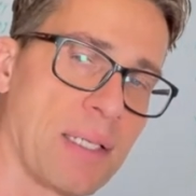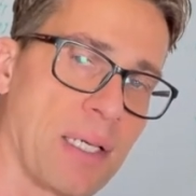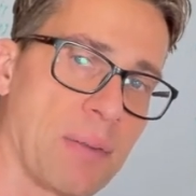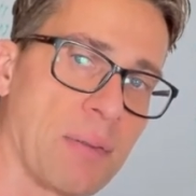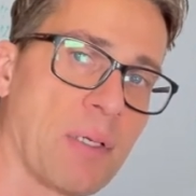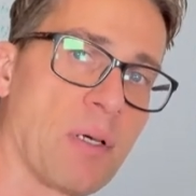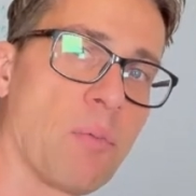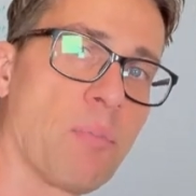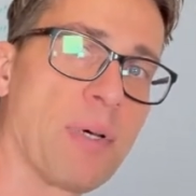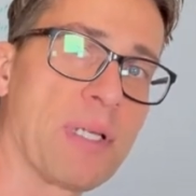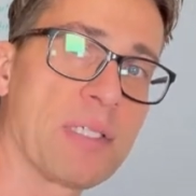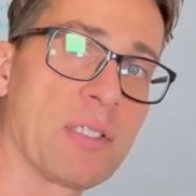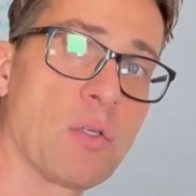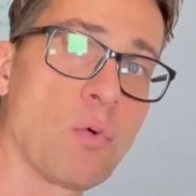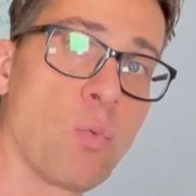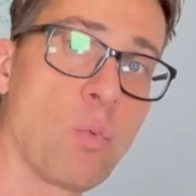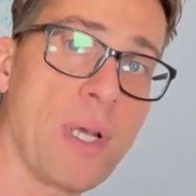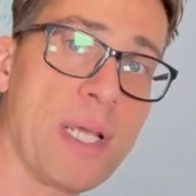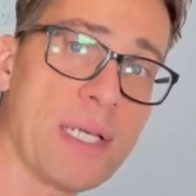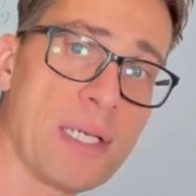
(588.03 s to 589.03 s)
You know, but
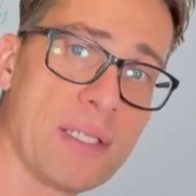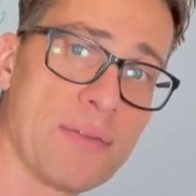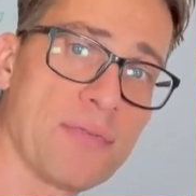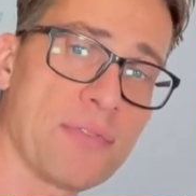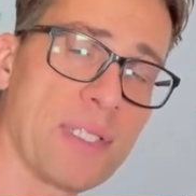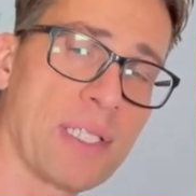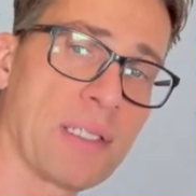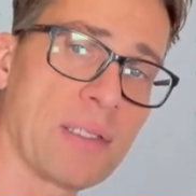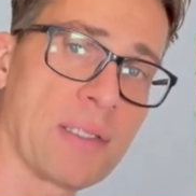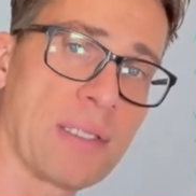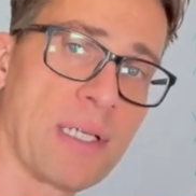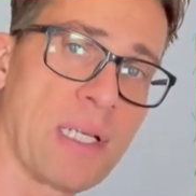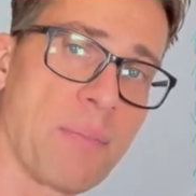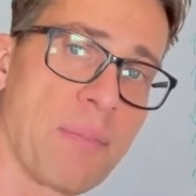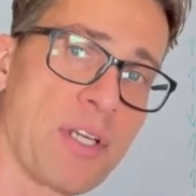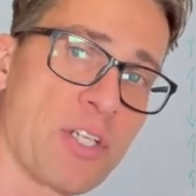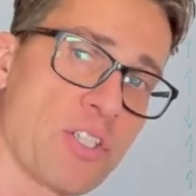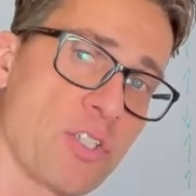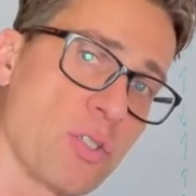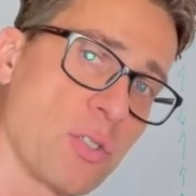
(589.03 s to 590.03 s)
the weightlifting that I
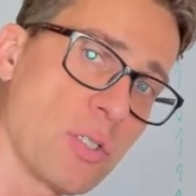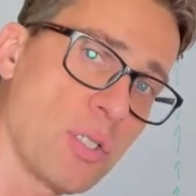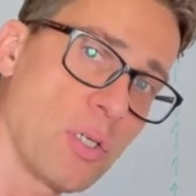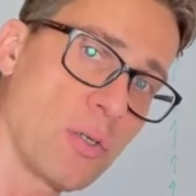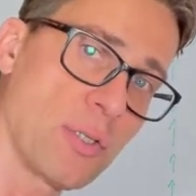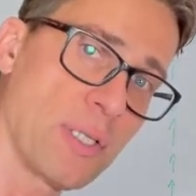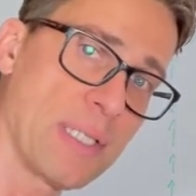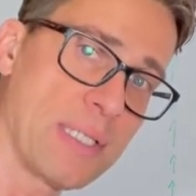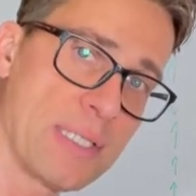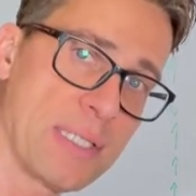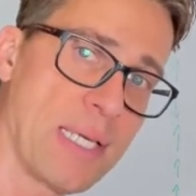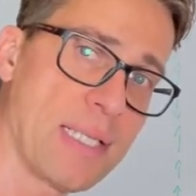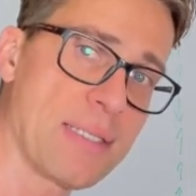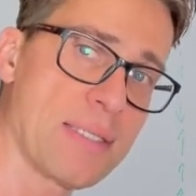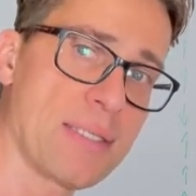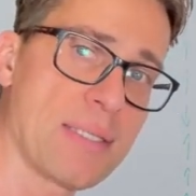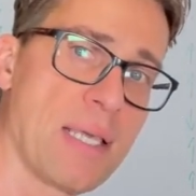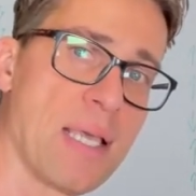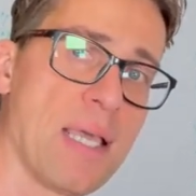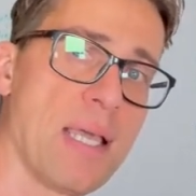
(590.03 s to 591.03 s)
mentioned, you know, the
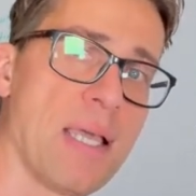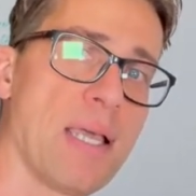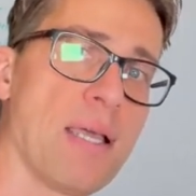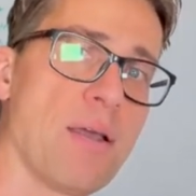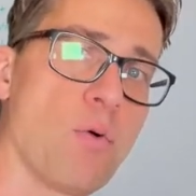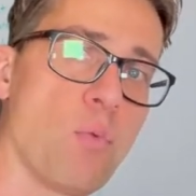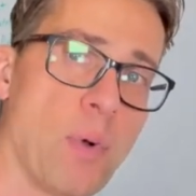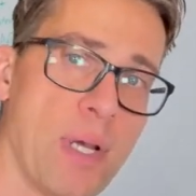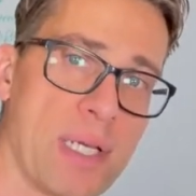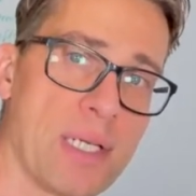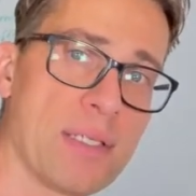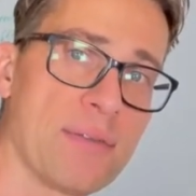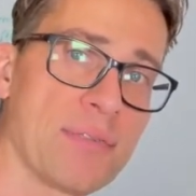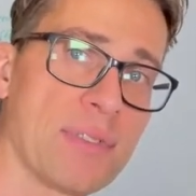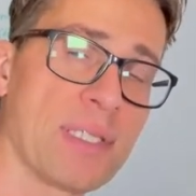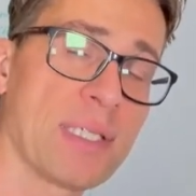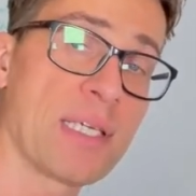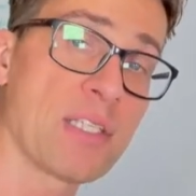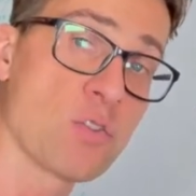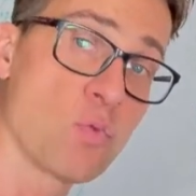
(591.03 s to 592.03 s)
intense
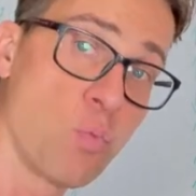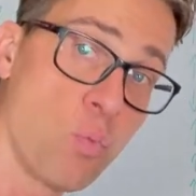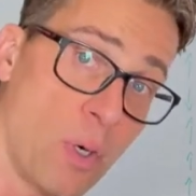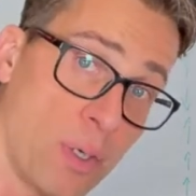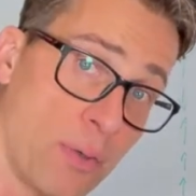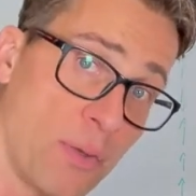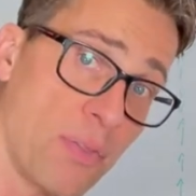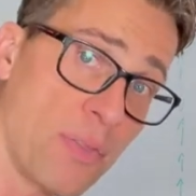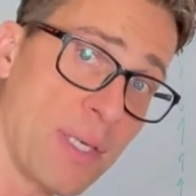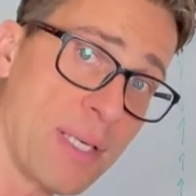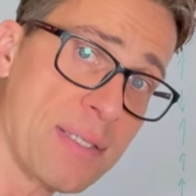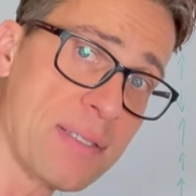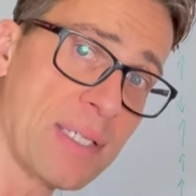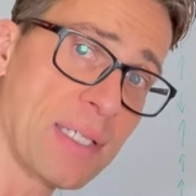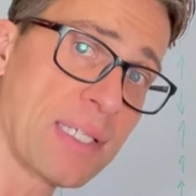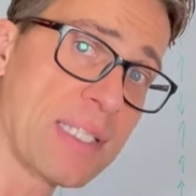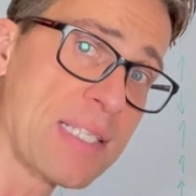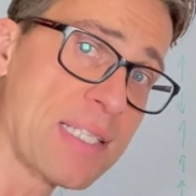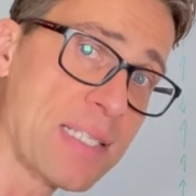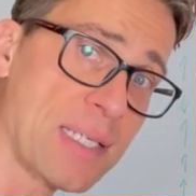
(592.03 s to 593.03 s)
weightlifting is one of the things
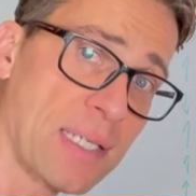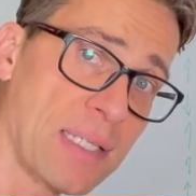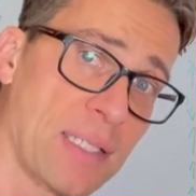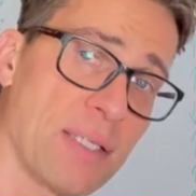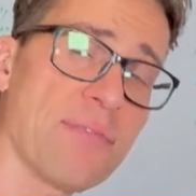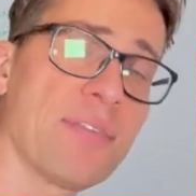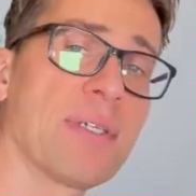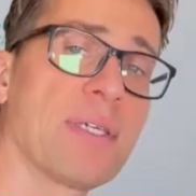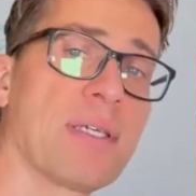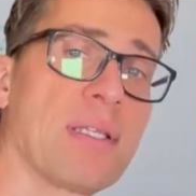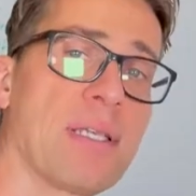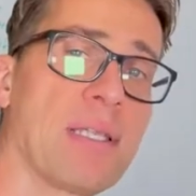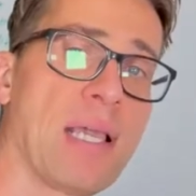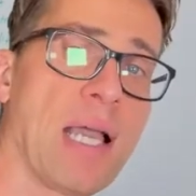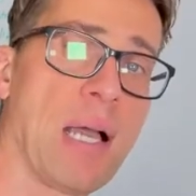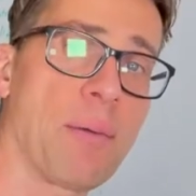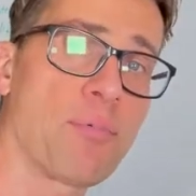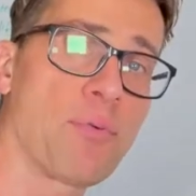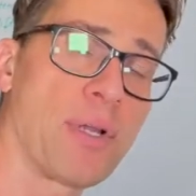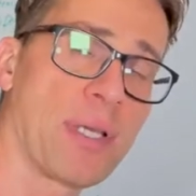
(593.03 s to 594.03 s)
that can significantly
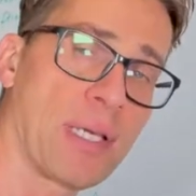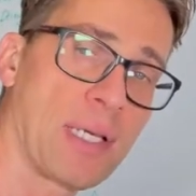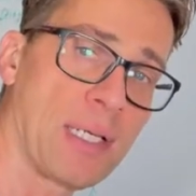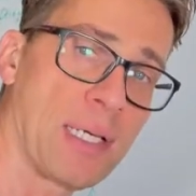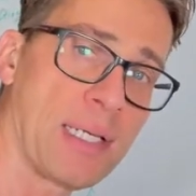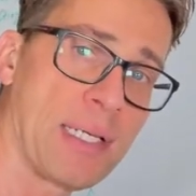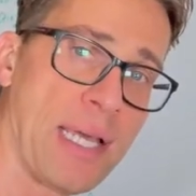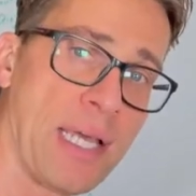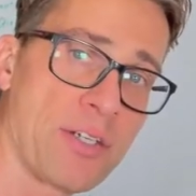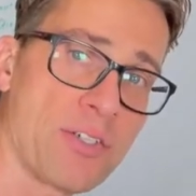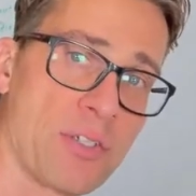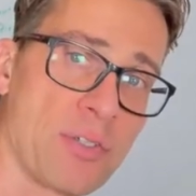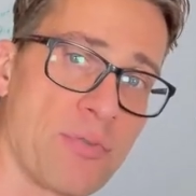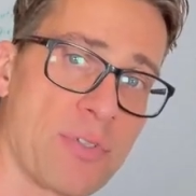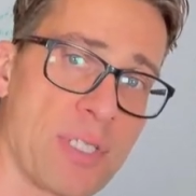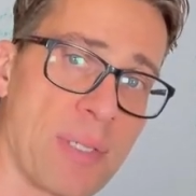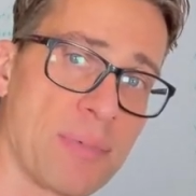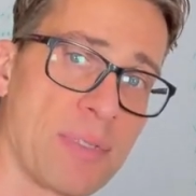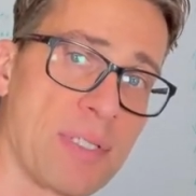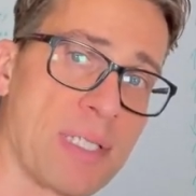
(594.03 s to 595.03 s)
upregulate androgen
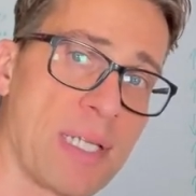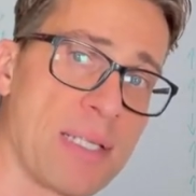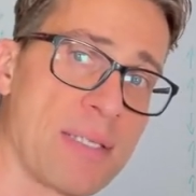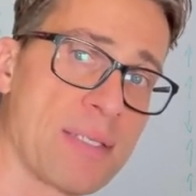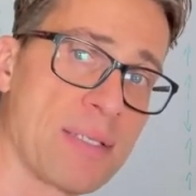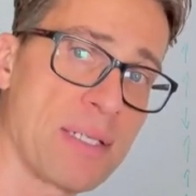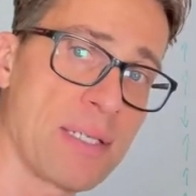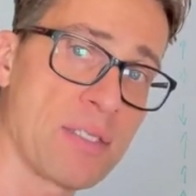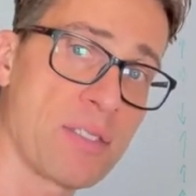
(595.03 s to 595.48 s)
receptor density.